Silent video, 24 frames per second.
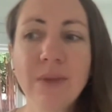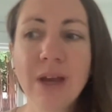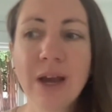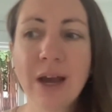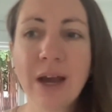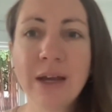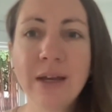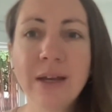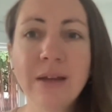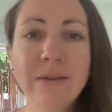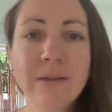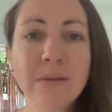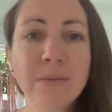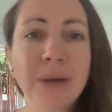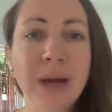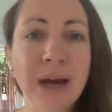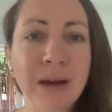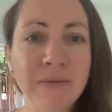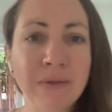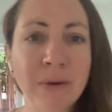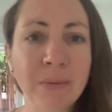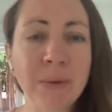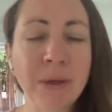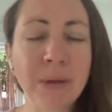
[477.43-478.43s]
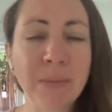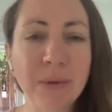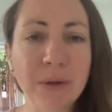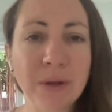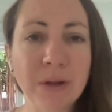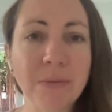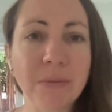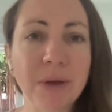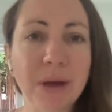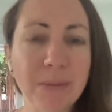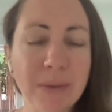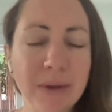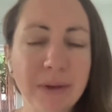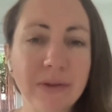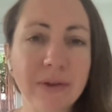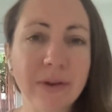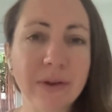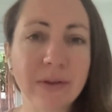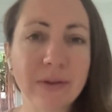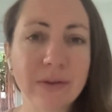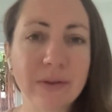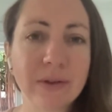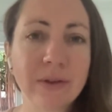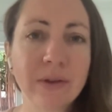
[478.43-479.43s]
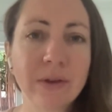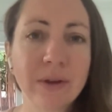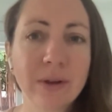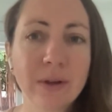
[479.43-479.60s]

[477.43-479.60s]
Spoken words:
I need some kapha people in my business.